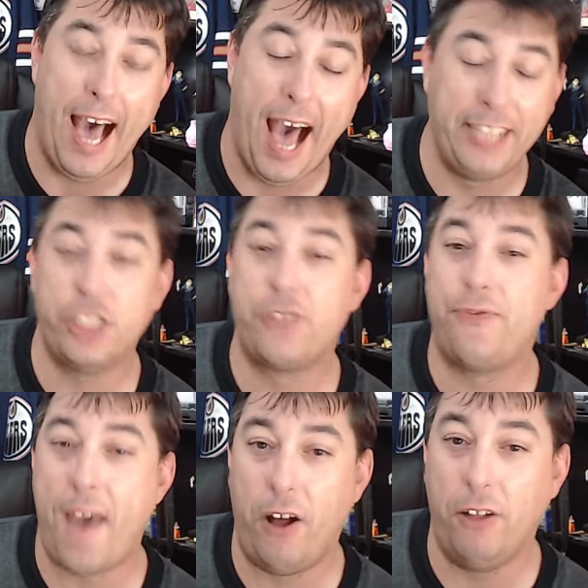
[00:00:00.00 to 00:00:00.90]
I just
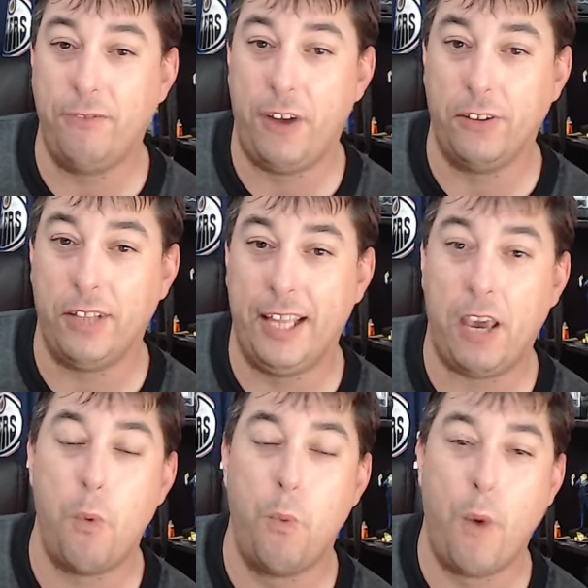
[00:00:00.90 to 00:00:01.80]
felt felt like
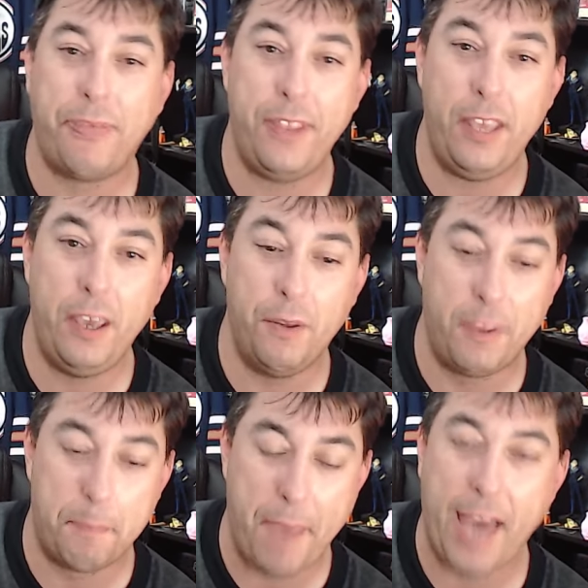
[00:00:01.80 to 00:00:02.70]
what it, the
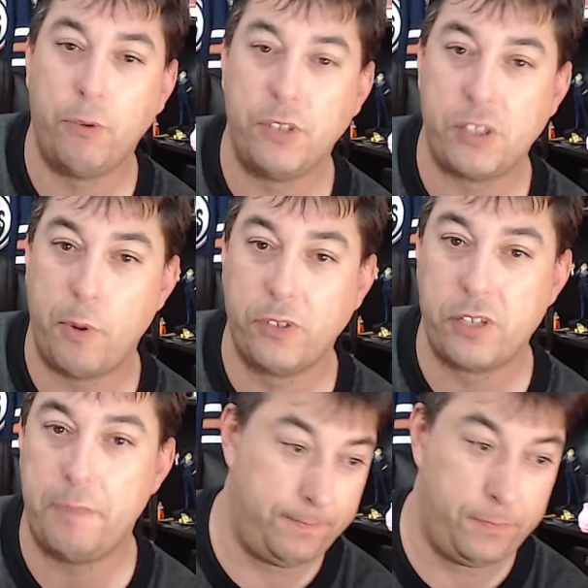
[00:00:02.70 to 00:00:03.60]
panel was supposed to
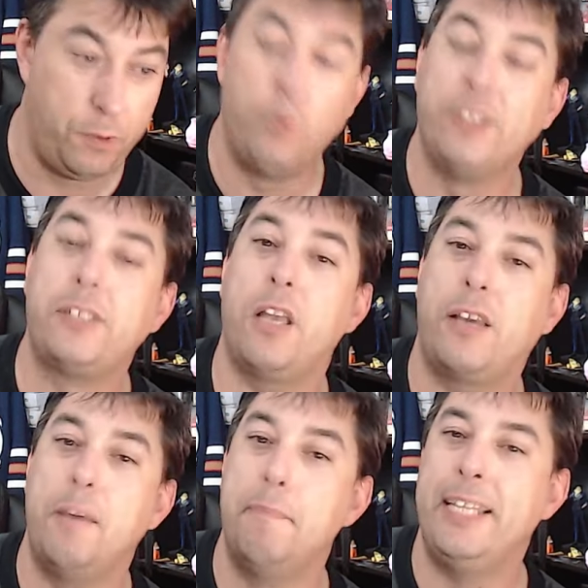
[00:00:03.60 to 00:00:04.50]
be was
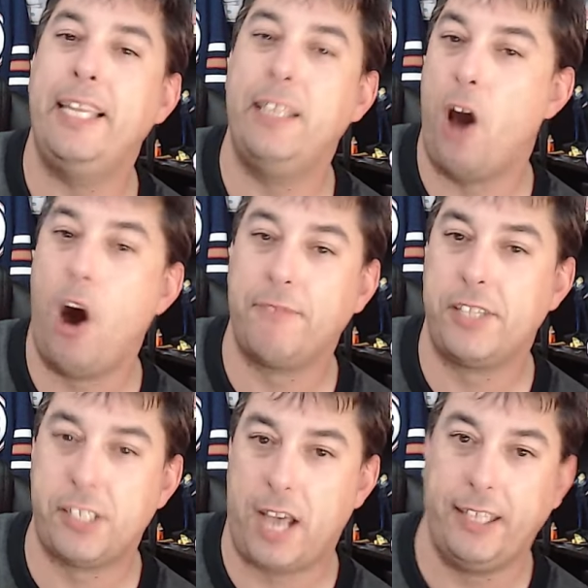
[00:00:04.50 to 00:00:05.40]
completely off the
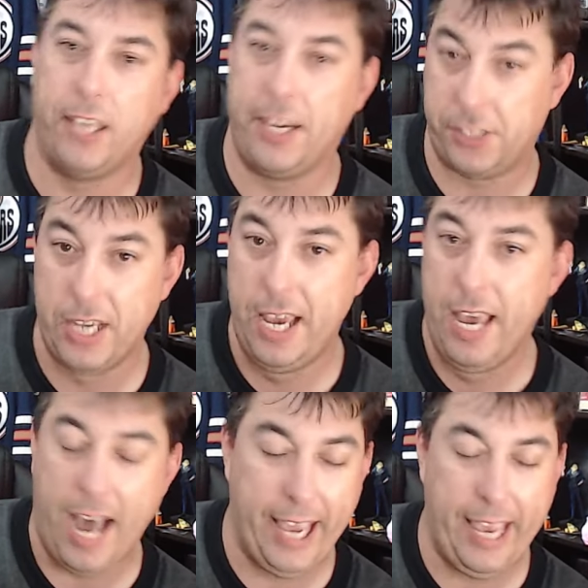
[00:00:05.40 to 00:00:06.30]
sidelines.
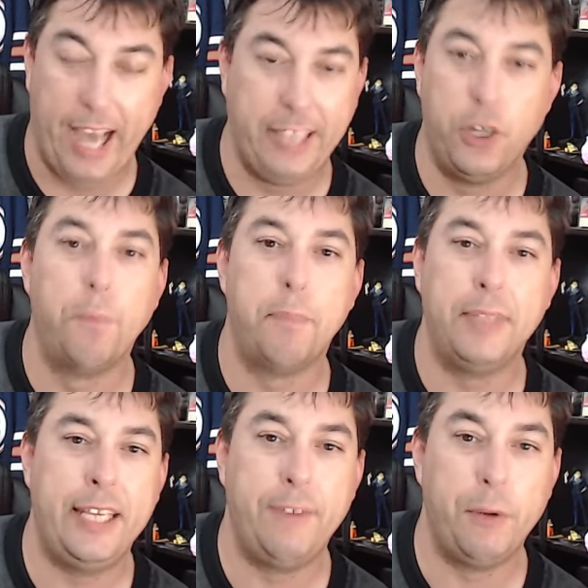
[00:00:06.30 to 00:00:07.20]
I, I don't
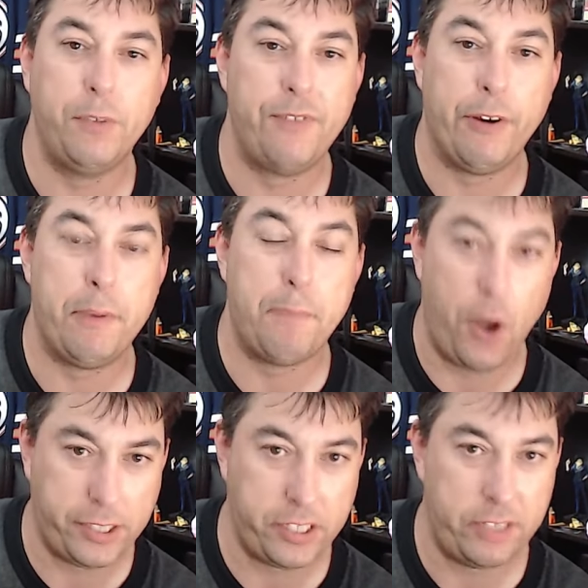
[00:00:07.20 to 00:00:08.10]
believe it was very
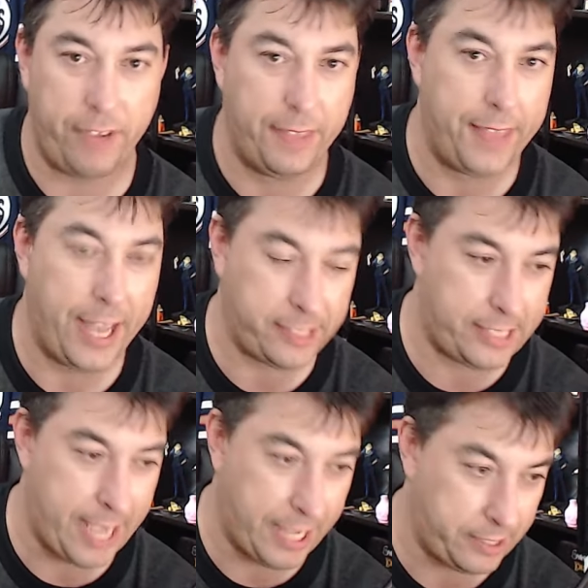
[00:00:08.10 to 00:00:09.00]
positive in that
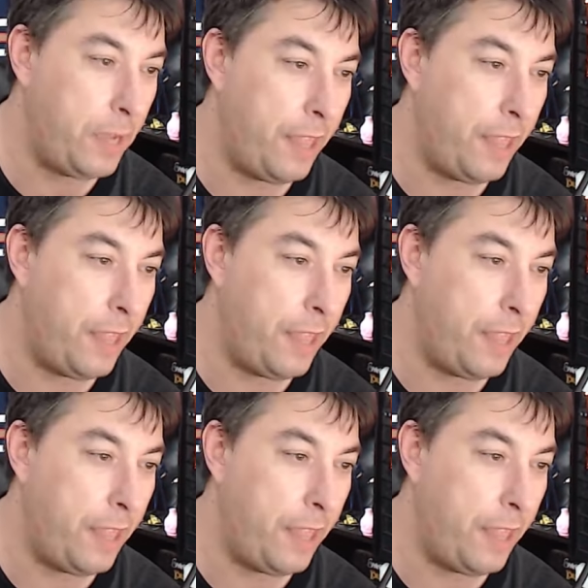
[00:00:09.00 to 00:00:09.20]
sense.